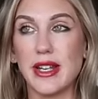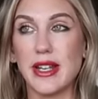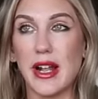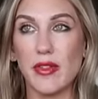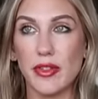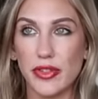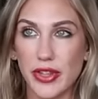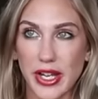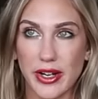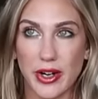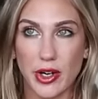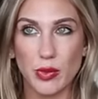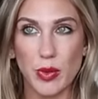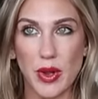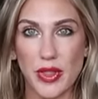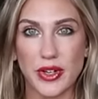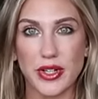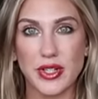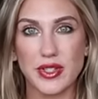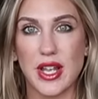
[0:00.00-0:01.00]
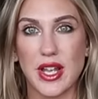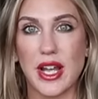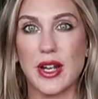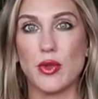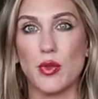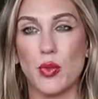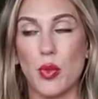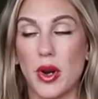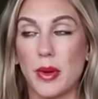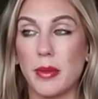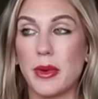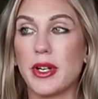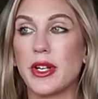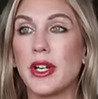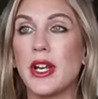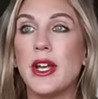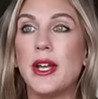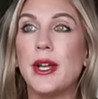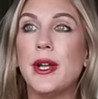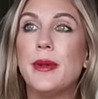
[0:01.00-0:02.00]
Now that our weather has gotten
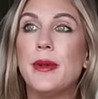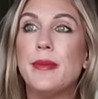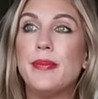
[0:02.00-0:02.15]
warmer,